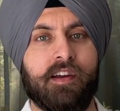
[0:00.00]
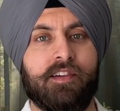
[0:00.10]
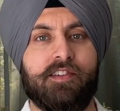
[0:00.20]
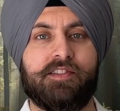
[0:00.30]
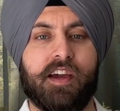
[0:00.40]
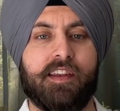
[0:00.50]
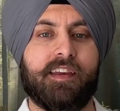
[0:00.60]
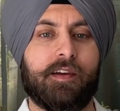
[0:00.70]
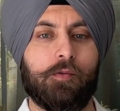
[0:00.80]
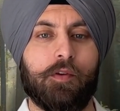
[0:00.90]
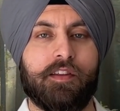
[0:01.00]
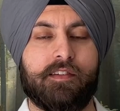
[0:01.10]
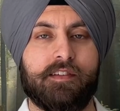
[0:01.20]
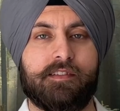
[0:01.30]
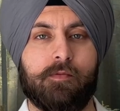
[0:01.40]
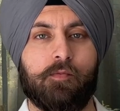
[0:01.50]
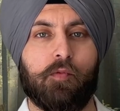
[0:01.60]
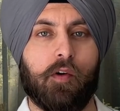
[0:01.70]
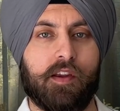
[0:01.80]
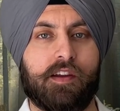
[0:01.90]
designing a cooling system
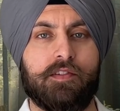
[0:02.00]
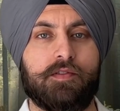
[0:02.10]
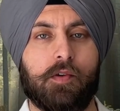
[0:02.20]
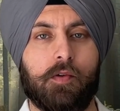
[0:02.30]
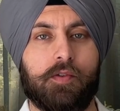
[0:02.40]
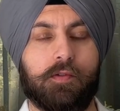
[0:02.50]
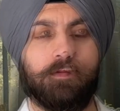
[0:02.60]
for a control room.